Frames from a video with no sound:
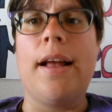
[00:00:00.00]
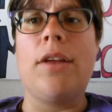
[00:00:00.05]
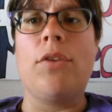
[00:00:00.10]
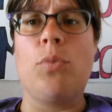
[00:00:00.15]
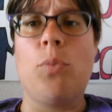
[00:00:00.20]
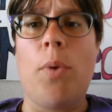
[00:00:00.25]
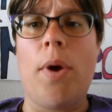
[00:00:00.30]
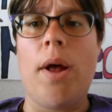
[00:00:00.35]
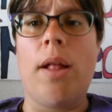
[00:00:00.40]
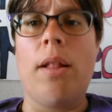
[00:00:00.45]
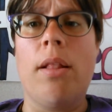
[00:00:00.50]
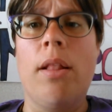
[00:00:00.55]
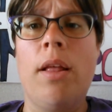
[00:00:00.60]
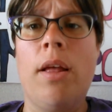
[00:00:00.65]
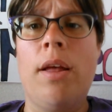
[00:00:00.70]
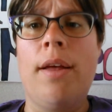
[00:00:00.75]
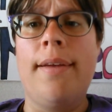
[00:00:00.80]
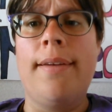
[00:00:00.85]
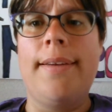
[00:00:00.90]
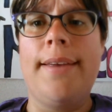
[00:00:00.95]
as well.
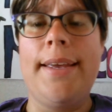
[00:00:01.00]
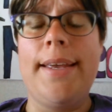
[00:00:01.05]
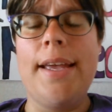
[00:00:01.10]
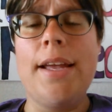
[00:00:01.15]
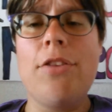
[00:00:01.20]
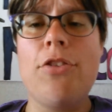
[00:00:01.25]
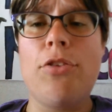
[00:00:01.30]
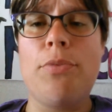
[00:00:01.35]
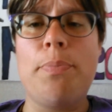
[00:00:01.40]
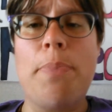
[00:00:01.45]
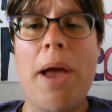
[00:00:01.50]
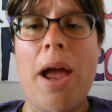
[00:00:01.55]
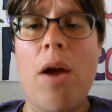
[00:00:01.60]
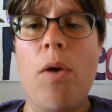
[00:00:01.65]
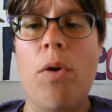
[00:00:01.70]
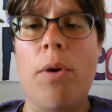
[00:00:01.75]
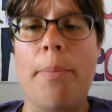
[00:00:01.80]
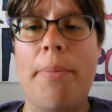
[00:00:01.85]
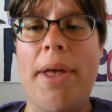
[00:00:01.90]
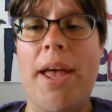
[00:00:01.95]
He gets
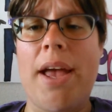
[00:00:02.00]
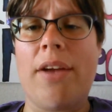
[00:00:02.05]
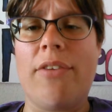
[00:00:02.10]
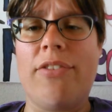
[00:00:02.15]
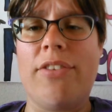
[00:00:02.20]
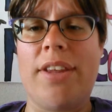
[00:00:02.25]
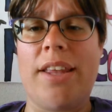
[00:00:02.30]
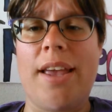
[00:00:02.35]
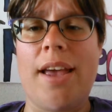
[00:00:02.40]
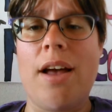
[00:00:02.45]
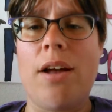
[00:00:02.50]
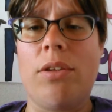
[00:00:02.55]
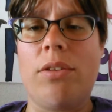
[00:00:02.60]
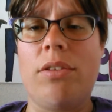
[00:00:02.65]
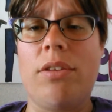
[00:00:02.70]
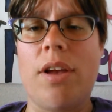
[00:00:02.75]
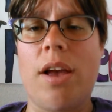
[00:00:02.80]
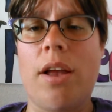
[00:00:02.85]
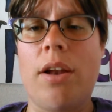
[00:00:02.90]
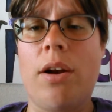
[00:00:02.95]
power back from the
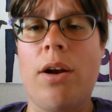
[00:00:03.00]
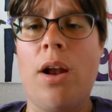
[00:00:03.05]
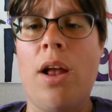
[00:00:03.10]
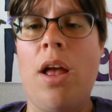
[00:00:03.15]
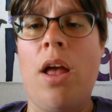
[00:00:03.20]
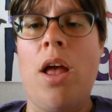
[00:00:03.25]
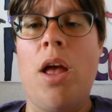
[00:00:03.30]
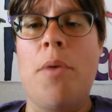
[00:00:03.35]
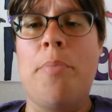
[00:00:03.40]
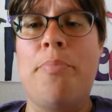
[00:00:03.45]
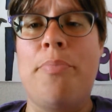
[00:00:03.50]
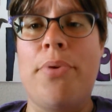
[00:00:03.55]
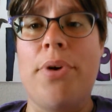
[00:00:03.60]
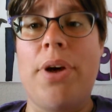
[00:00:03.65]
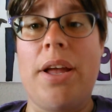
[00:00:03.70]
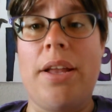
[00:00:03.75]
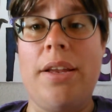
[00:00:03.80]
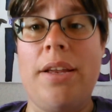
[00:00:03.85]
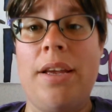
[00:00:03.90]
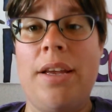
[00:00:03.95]
outsider.
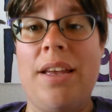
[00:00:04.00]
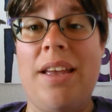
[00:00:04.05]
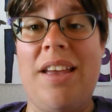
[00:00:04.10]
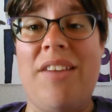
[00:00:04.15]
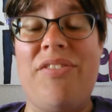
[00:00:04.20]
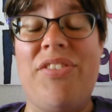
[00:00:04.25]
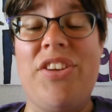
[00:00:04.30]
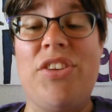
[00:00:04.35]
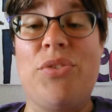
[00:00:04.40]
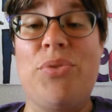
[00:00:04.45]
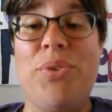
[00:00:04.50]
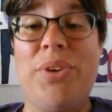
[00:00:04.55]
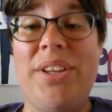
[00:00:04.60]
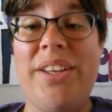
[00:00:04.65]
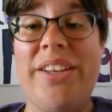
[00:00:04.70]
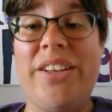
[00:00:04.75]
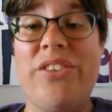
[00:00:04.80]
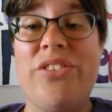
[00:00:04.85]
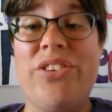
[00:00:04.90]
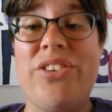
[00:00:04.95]
But if he's
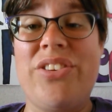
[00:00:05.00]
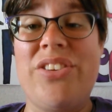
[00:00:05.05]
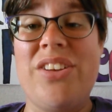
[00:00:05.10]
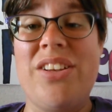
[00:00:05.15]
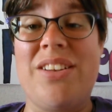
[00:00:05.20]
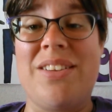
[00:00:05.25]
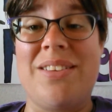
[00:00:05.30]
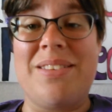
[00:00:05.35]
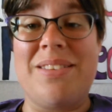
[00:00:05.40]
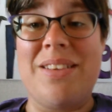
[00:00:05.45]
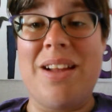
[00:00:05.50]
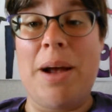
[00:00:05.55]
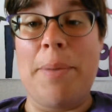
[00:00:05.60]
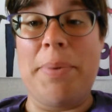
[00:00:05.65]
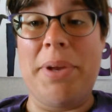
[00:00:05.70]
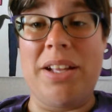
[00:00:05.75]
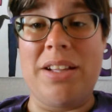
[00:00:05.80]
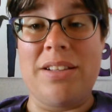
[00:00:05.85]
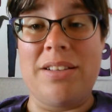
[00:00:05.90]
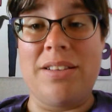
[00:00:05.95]
really interested in
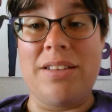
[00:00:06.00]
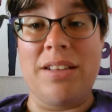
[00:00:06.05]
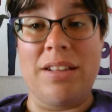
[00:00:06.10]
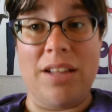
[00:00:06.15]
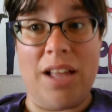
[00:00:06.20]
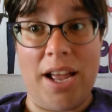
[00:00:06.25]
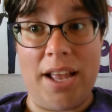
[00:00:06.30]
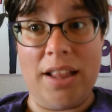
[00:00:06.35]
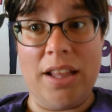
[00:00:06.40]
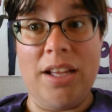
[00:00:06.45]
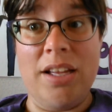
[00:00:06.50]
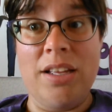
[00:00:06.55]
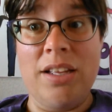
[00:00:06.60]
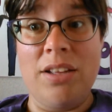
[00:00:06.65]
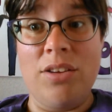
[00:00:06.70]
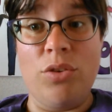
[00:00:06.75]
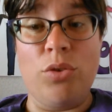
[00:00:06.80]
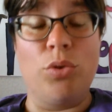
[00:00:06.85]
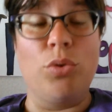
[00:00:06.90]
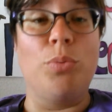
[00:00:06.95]
stopping
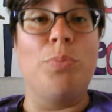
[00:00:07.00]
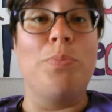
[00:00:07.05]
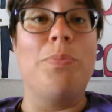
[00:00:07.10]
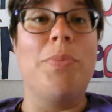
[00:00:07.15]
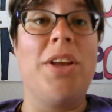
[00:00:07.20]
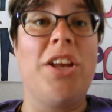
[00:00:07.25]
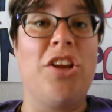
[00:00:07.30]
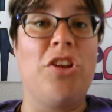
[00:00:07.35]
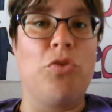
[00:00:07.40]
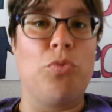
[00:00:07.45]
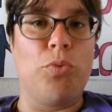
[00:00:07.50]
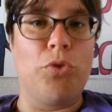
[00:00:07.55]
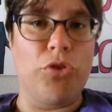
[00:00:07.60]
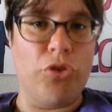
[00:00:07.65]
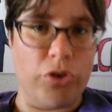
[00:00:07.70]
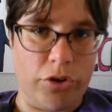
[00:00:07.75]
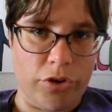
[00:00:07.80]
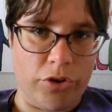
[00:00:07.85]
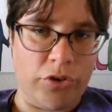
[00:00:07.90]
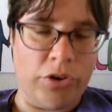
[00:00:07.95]
Delilah, who is
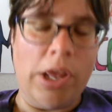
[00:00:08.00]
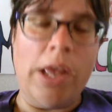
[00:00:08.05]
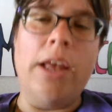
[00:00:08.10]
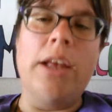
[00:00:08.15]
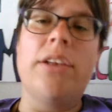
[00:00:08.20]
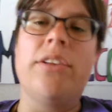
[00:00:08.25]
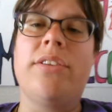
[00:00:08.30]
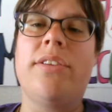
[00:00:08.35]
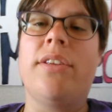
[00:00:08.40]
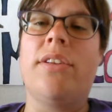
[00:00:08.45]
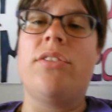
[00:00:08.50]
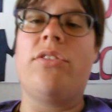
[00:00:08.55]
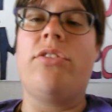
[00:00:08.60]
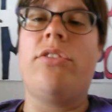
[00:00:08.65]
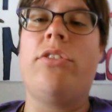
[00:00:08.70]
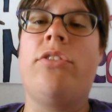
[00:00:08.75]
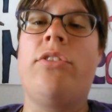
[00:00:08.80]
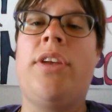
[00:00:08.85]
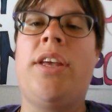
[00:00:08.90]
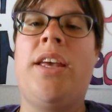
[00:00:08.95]
returned,
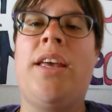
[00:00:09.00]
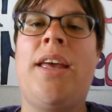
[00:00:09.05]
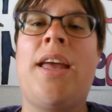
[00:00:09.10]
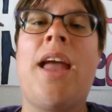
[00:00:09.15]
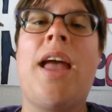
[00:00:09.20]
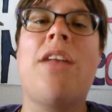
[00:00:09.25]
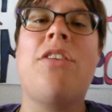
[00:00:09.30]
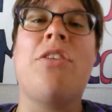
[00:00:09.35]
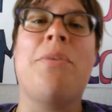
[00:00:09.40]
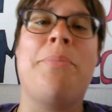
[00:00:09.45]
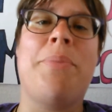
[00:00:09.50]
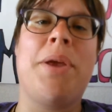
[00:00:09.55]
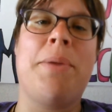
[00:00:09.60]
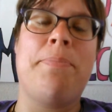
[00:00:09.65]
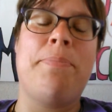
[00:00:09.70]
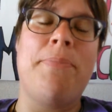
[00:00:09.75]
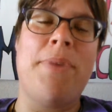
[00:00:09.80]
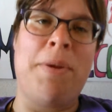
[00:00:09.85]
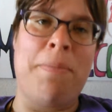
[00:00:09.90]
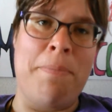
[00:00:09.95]
since it has a
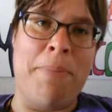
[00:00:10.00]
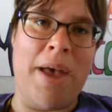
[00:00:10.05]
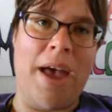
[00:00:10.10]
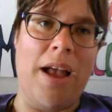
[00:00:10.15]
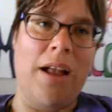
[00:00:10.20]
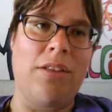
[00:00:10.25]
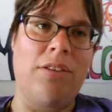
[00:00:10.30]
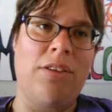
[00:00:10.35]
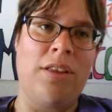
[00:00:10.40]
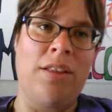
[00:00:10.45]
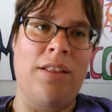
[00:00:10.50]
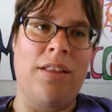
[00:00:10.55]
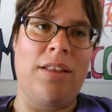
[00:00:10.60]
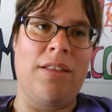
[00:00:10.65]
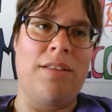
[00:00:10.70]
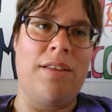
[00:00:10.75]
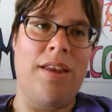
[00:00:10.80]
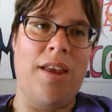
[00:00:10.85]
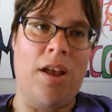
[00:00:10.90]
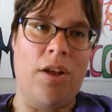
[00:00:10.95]
big impact in the
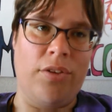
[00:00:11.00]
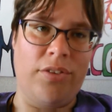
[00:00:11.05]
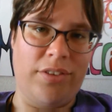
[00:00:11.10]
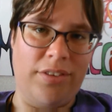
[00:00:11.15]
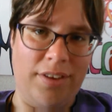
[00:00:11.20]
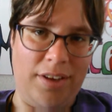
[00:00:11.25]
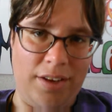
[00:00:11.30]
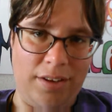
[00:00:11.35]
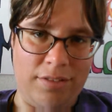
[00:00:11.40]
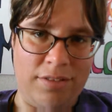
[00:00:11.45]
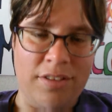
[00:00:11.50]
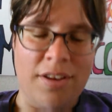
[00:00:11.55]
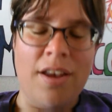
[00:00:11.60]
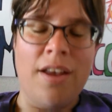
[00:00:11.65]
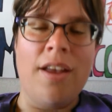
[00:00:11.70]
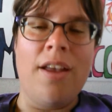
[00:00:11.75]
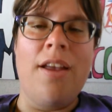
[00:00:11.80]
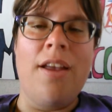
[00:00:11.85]
DLCs,